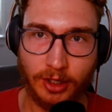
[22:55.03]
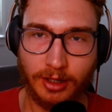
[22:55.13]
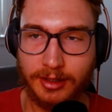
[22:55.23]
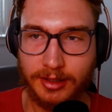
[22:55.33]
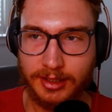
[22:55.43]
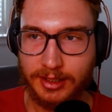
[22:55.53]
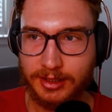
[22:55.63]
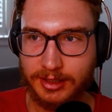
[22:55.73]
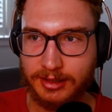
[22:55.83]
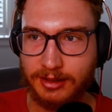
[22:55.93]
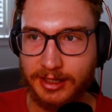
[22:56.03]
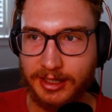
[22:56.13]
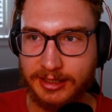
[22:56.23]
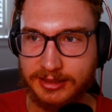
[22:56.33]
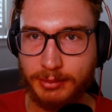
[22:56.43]

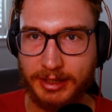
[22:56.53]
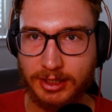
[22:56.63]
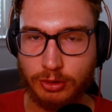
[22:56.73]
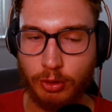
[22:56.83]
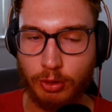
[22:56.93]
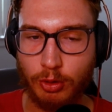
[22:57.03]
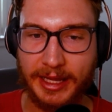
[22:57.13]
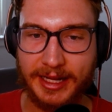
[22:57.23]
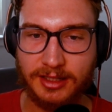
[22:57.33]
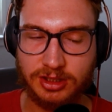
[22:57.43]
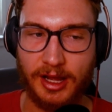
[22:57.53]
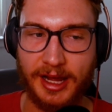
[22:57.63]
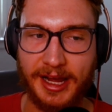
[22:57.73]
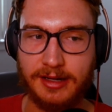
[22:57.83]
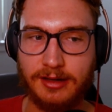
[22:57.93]
It's going to be a total landslide
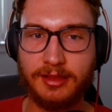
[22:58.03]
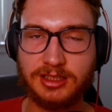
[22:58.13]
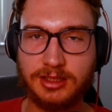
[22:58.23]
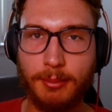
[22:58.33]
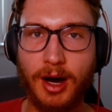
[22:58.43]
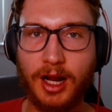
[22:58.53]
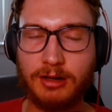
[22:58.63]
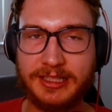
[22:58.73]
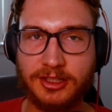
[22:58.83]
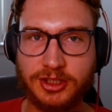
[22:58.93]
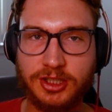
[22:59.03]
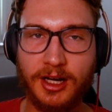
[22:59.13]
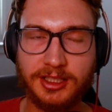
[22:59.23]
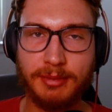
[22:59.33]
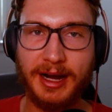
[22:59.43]
unless the moderators cut his
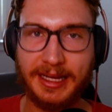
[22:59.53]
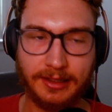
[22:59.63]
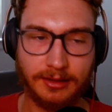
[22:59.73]
mic.